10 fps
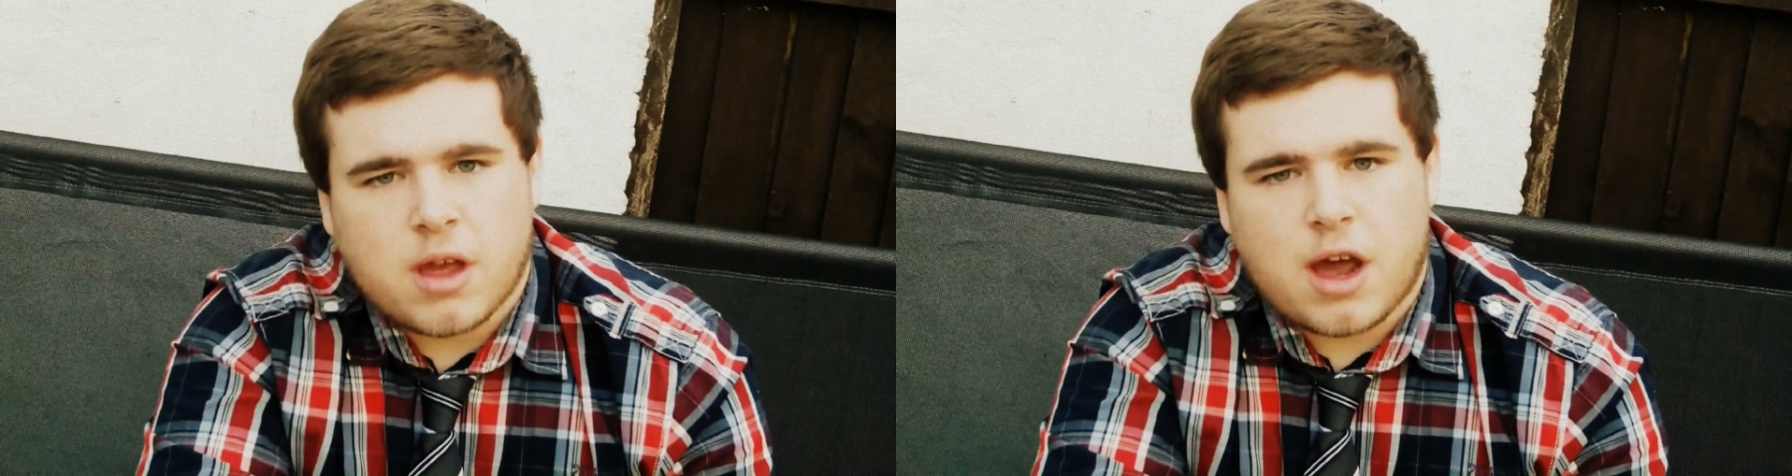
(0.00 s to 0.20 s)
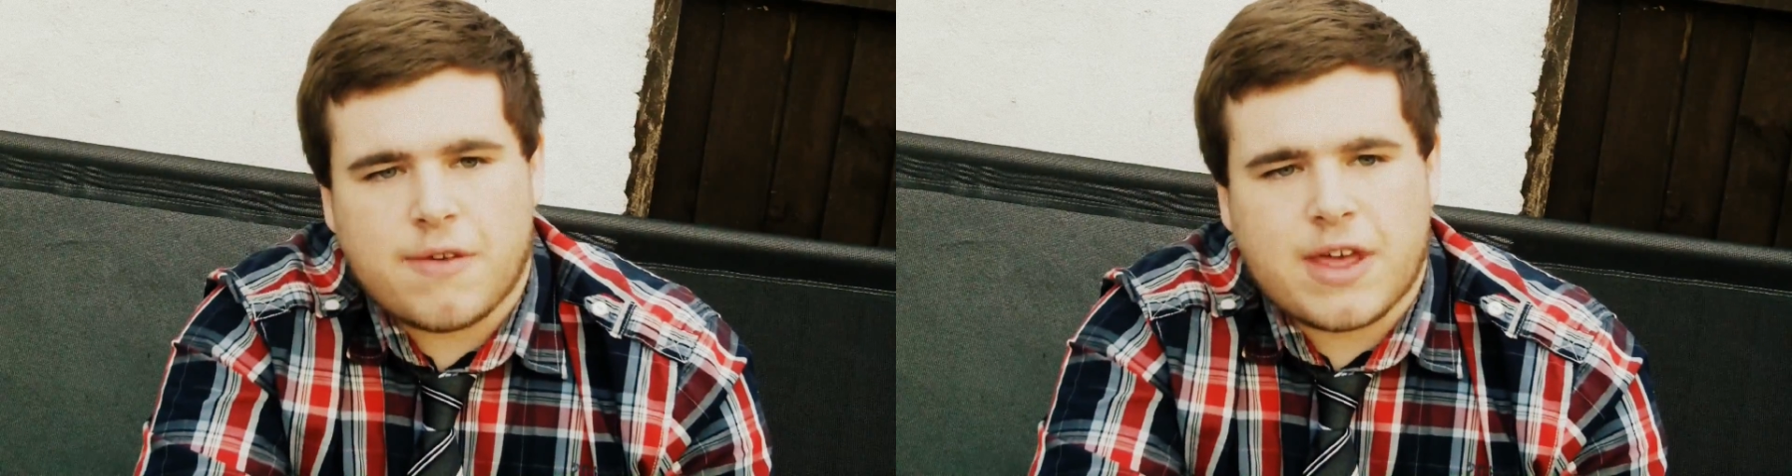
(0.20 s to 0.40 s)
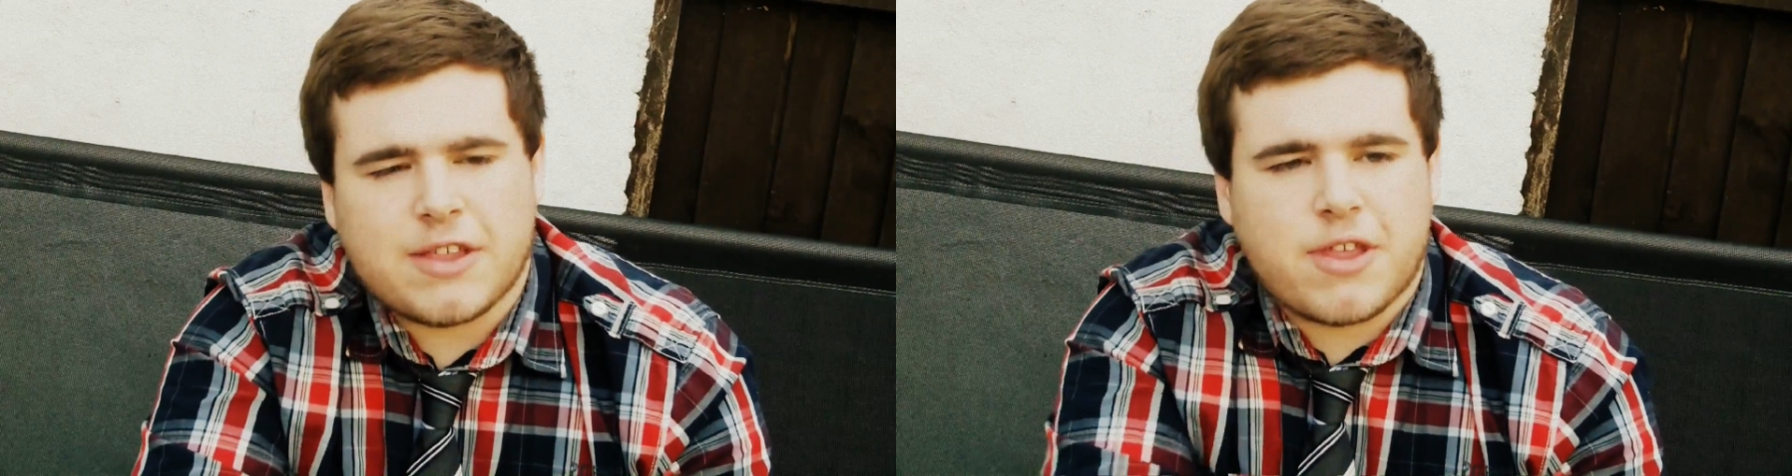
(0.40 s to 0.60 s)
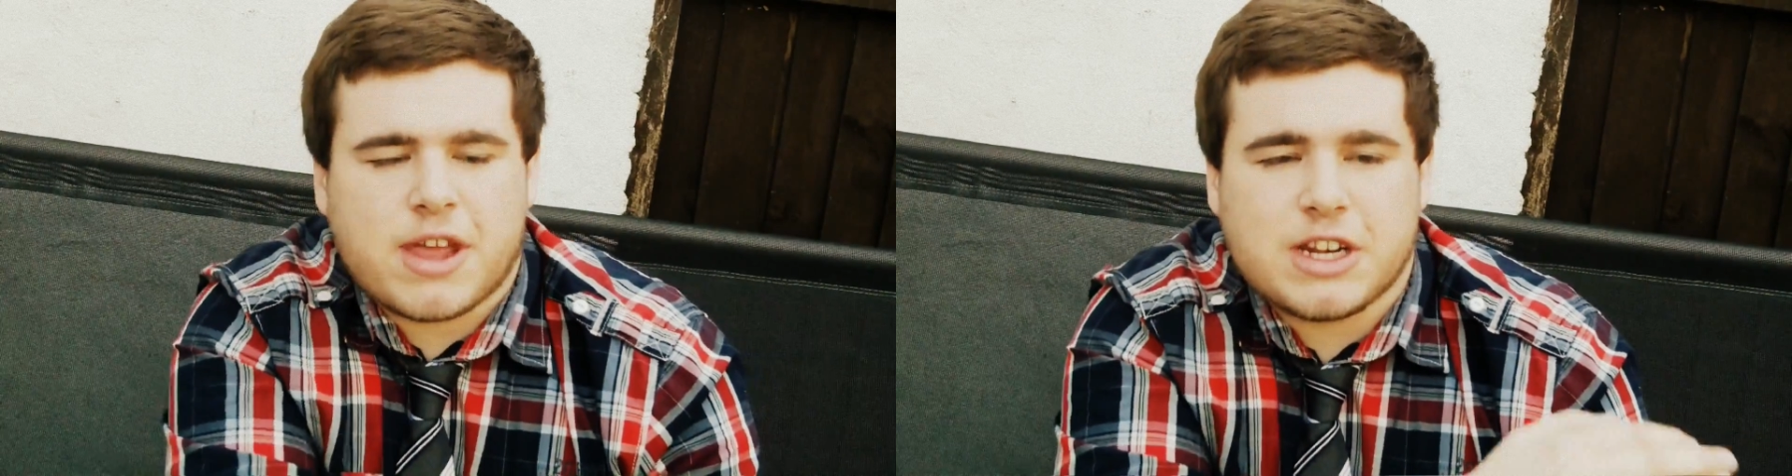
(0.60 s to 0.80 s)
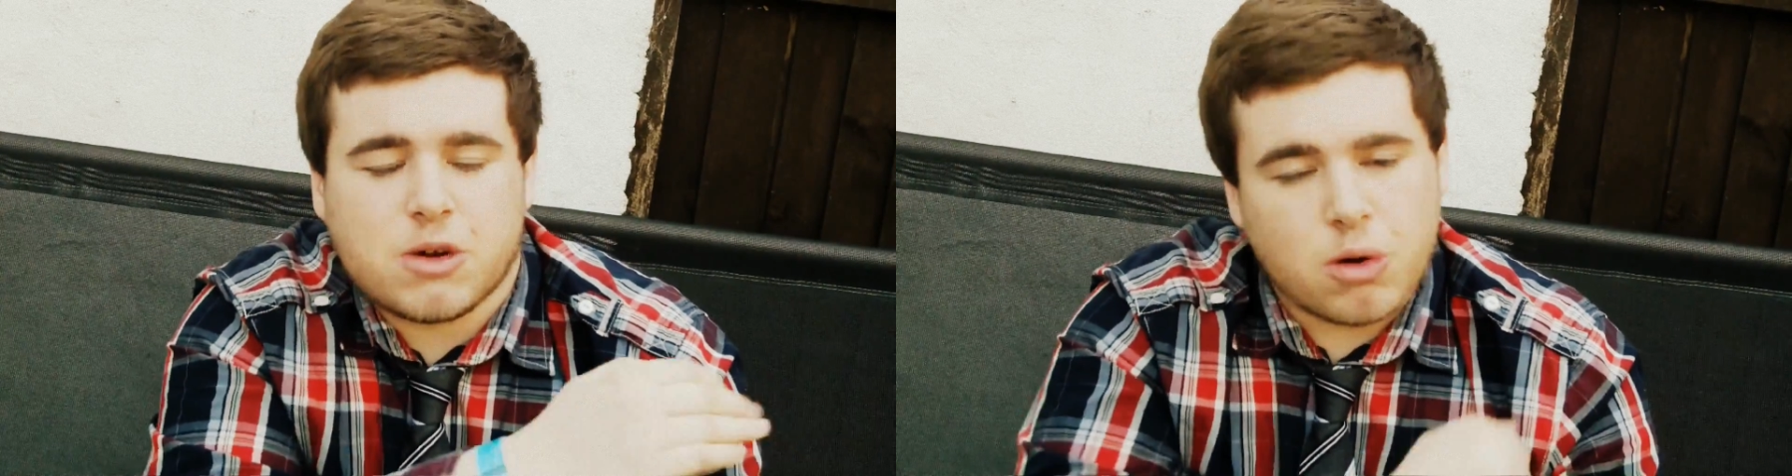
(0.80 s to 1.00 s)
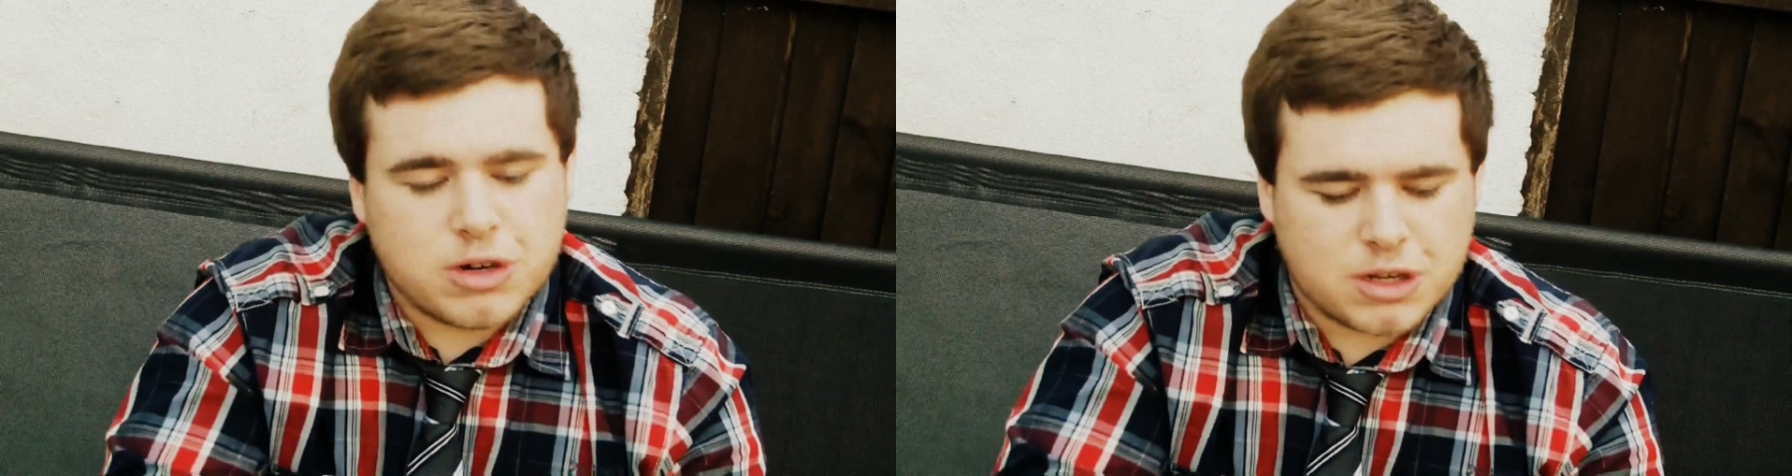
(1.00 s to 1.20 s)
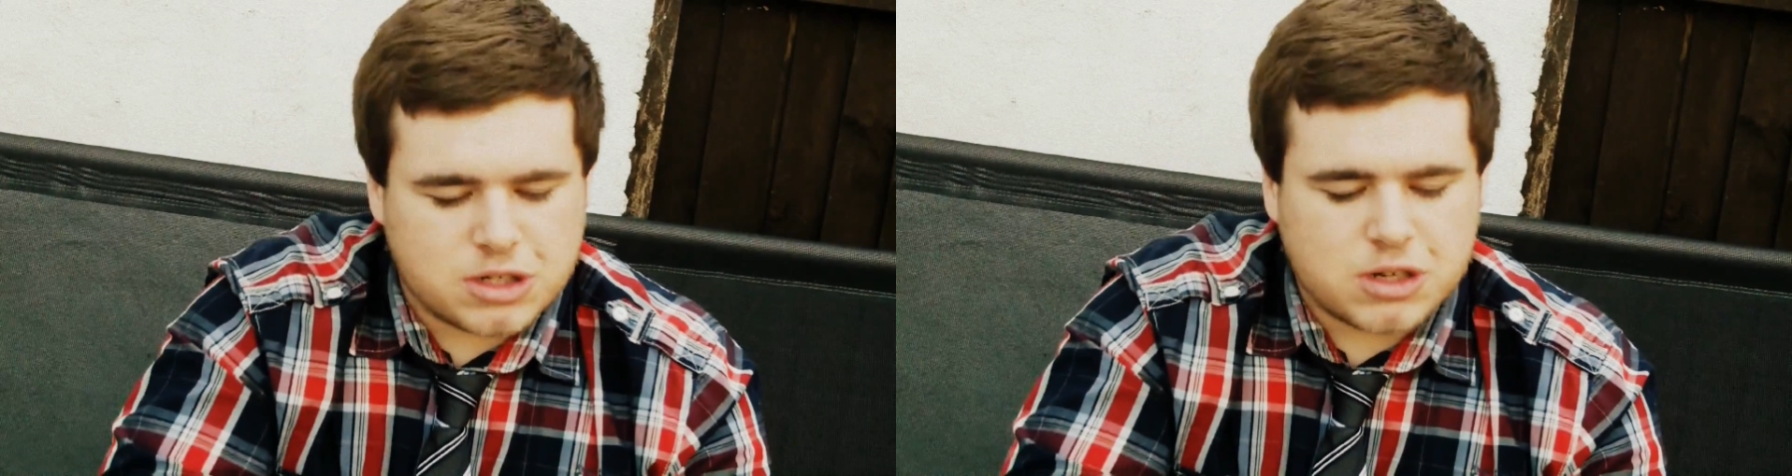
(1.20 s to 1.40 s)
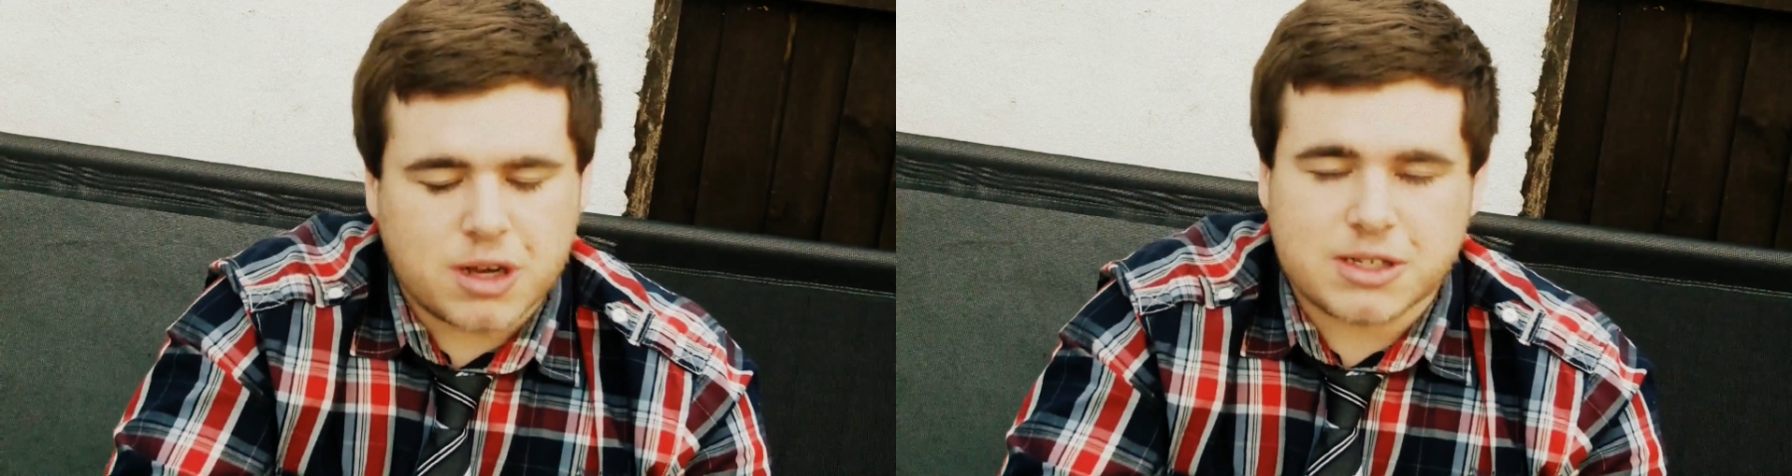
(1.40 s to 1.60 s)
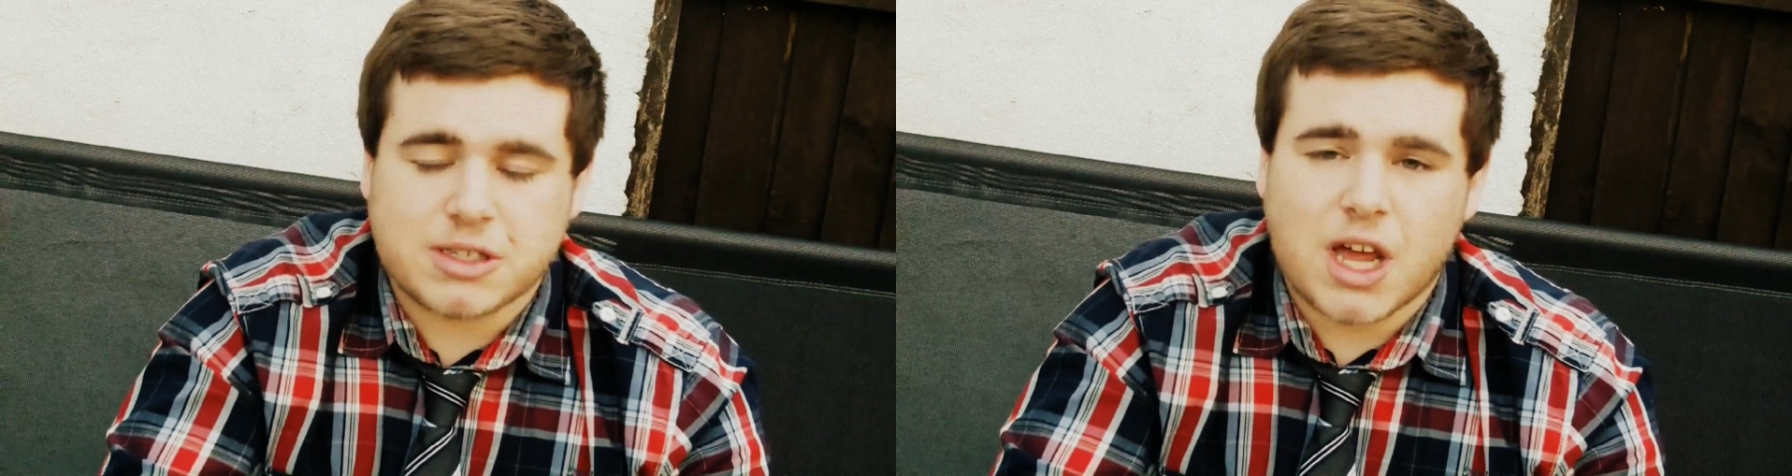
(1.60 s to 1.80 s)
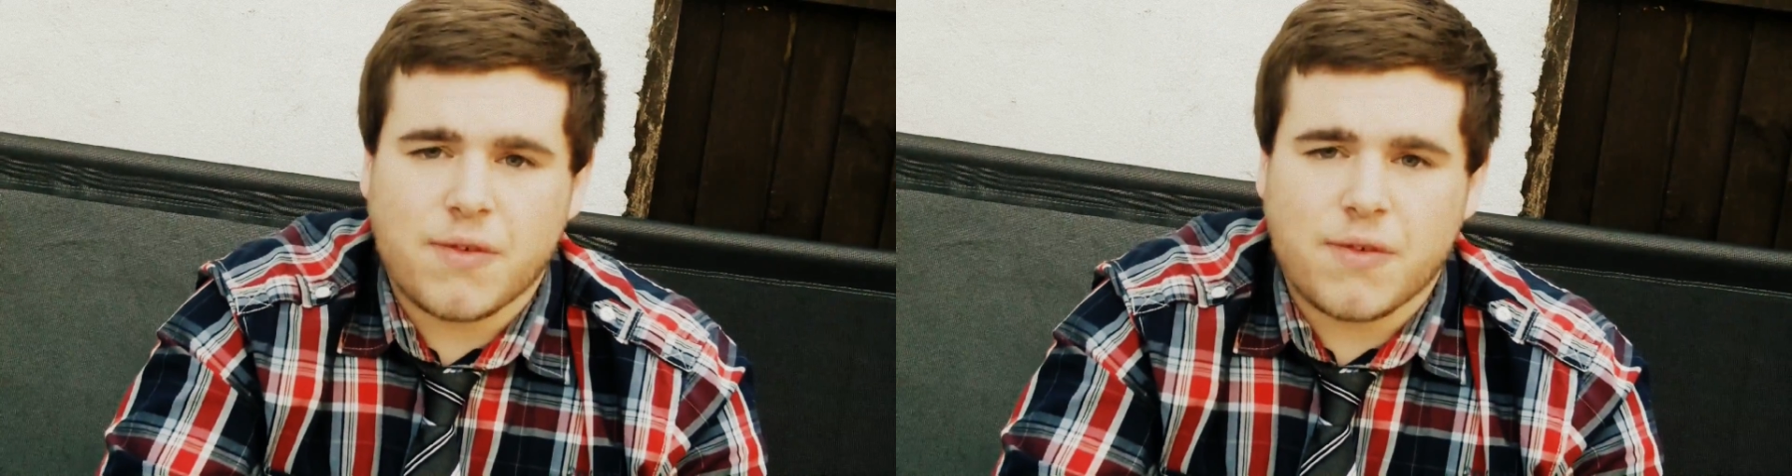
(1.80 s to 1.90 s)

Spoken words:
and then they did audience shots and stuff,